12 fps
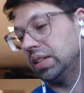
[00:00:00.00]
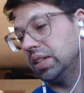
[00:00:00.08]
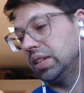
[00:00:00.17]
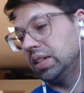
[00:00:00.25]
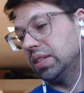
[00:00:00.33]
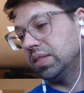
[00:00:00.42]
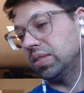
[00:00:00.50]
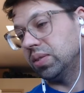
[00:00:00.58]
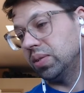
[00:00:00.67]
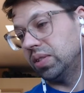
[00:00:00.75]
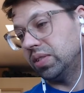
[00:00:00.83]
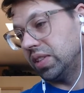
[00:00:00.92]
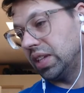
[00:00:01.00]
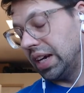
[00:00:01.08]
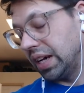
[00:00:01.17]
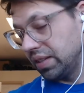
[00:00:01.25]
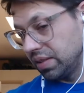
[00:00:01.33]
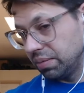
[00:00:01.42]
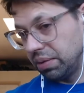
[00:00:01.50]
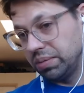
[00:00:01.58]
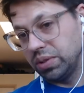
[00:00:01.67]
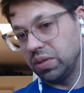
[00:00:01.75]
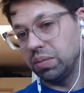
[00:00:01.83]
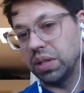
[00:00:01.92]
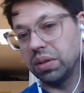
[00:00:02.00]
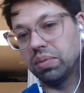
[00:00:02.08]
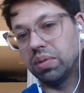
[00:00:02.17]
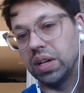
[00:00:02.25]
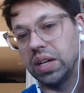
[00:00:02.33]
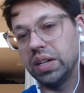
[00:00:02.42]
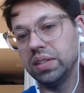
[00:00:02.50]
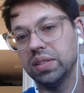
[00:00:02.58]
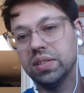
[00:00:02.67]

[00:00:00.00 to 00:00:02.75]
So there's that. Maybe we should make a prize